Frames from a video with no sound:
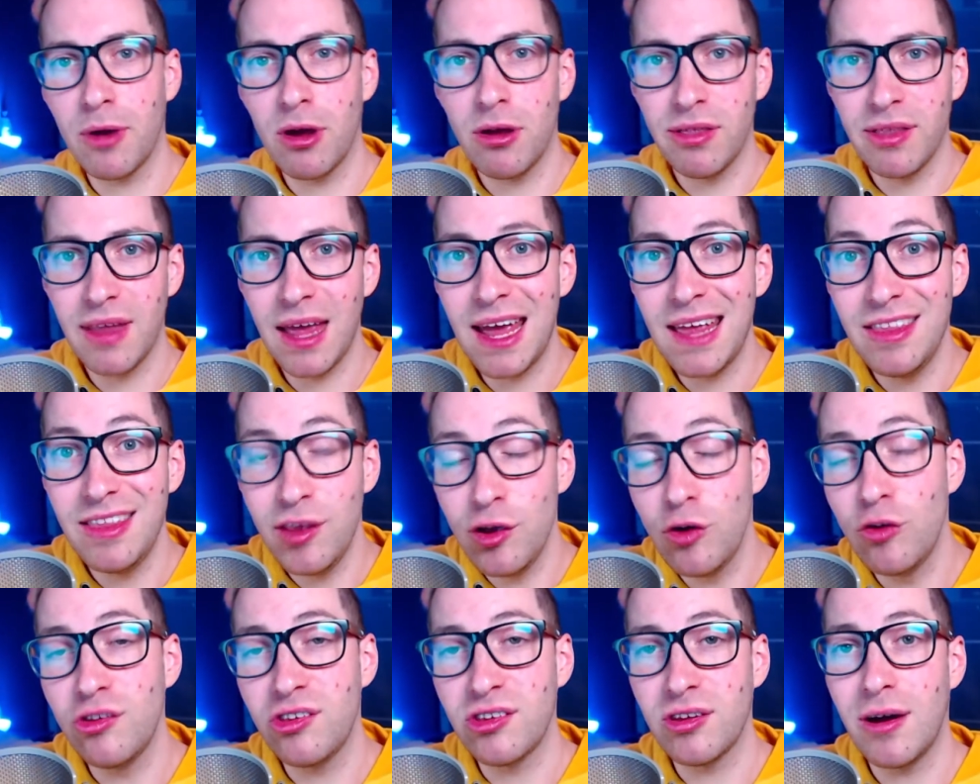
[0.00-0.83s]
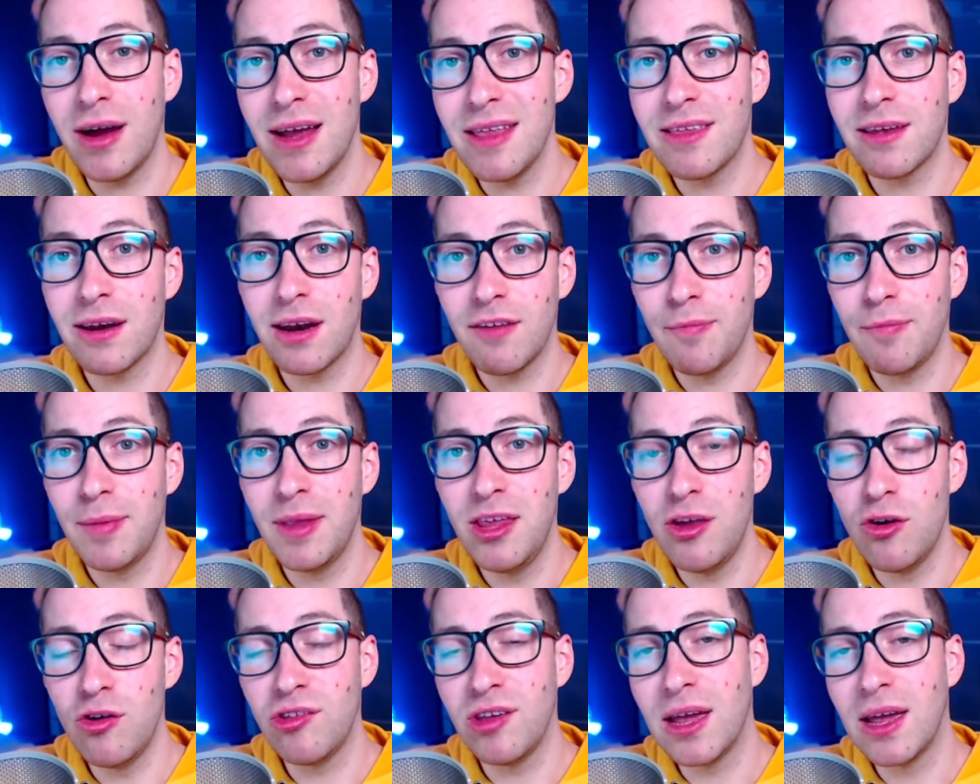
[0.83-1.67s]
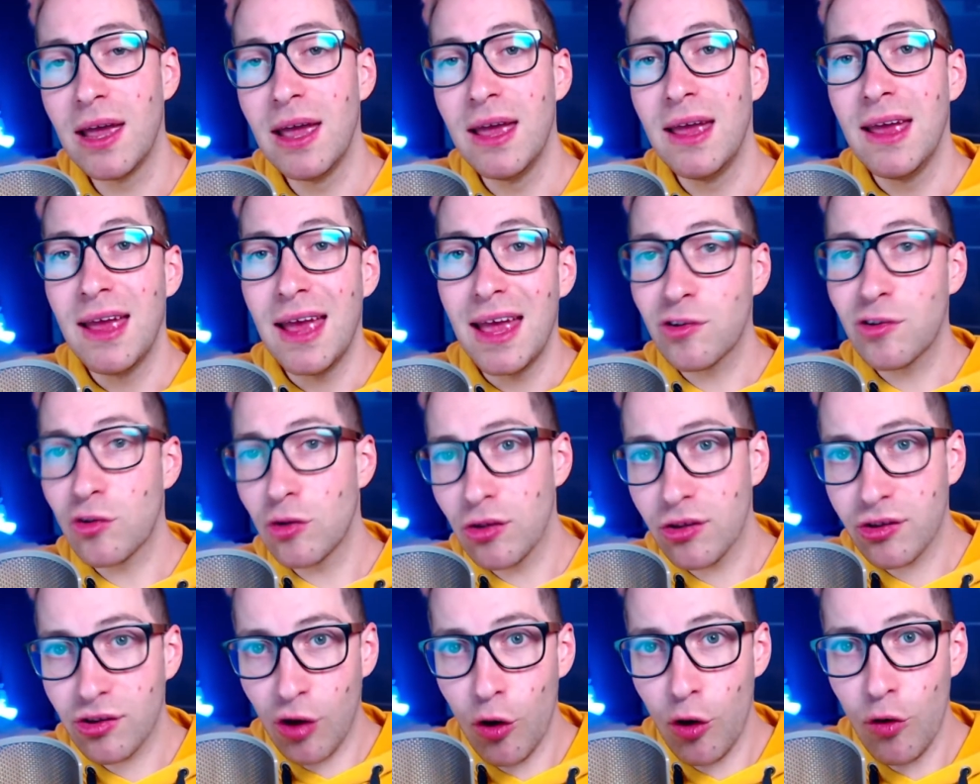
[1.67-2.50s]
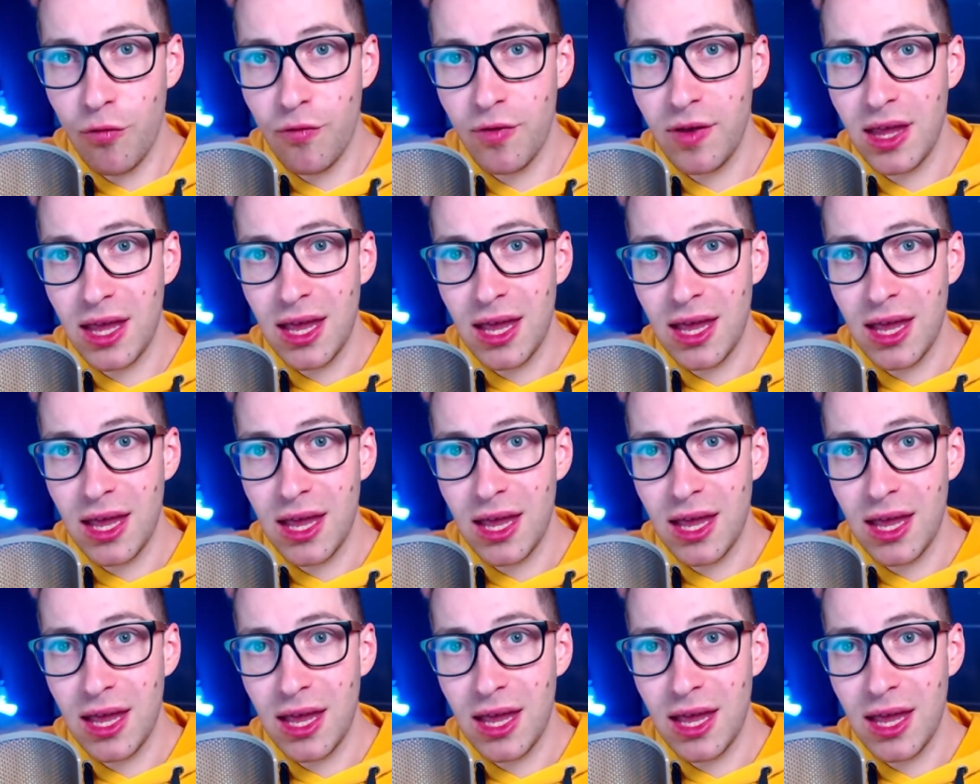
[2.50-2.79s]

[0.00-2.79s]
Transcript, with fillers: on a new site that I've been using. It's called Ko-fi,